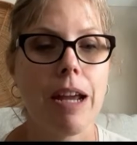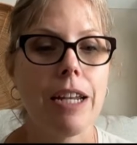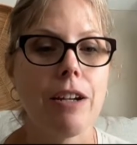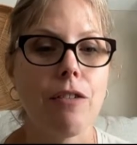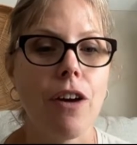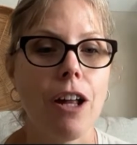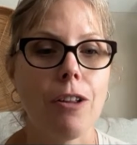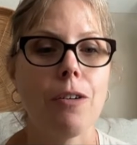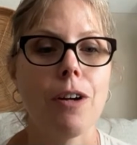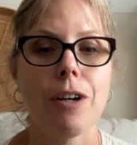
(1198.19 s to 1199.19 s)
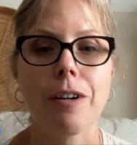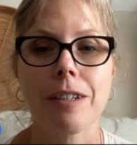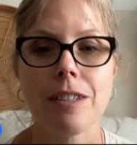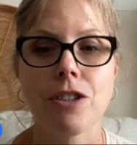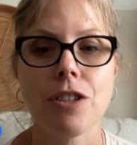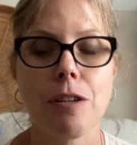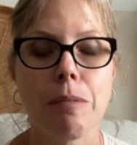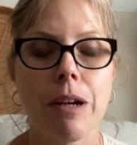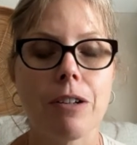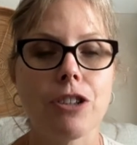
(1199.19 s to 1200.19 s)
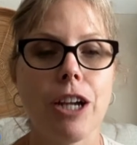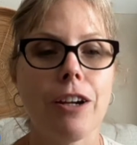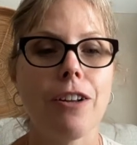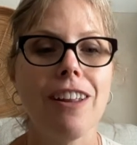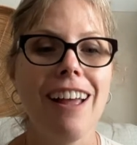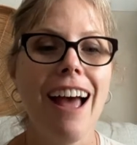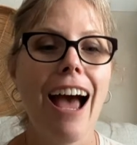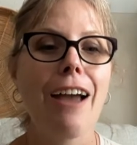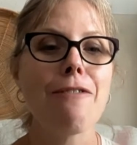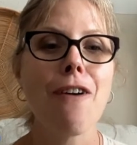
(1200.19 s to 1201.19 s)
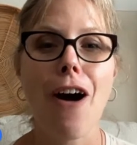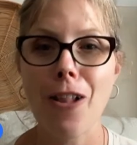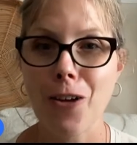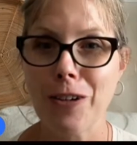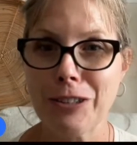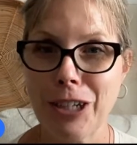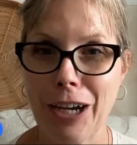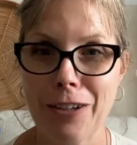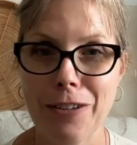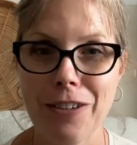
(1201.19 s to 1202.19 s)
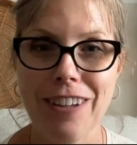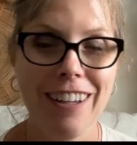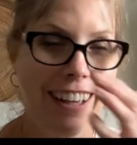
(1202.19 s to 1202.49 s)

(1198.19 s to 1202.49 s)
I need to follow her since she's a bigger channel. I follow a channel